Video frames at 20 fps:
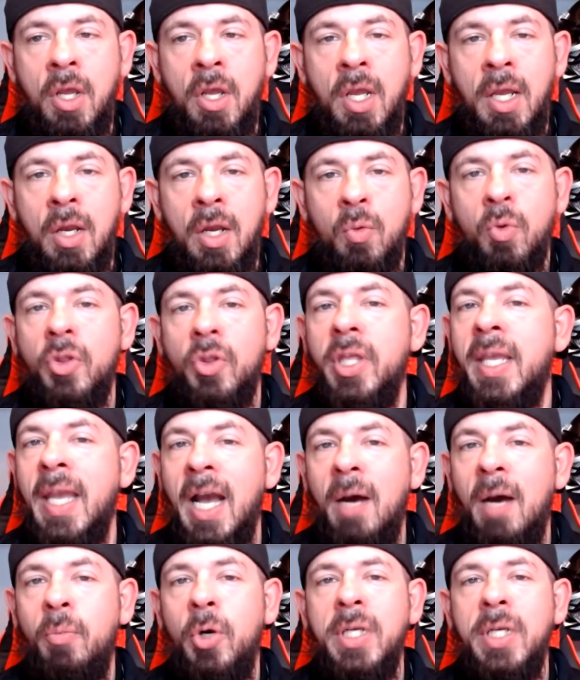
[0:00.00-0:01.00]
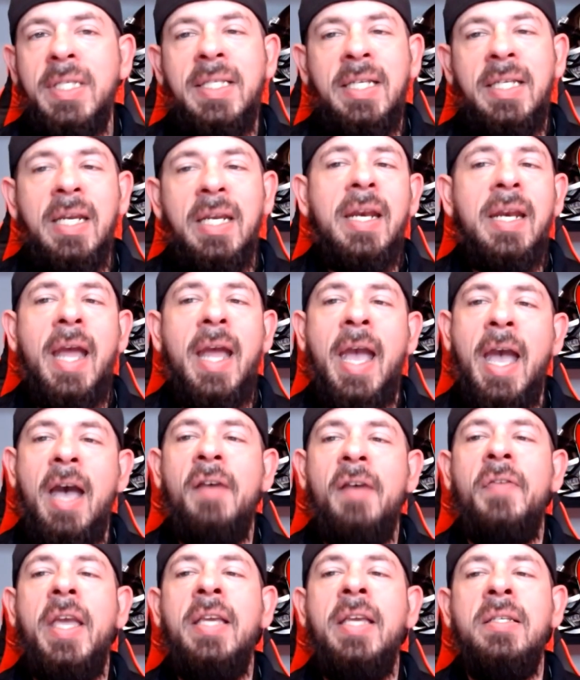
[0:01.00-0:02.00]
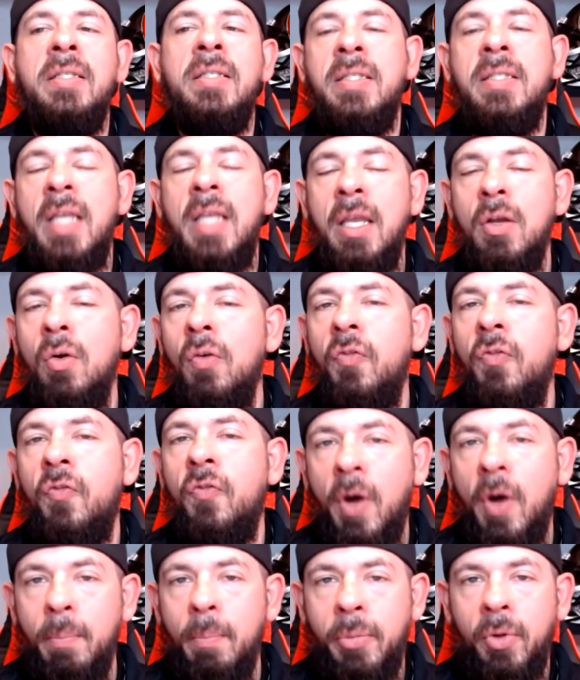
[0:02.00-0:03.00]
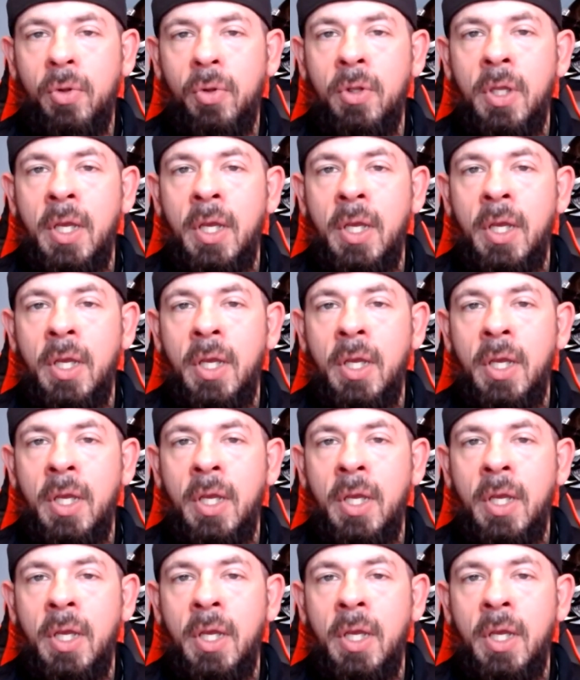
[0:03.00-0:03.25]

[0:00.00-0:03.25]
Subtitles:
where the Cowboys didn't have a single fumble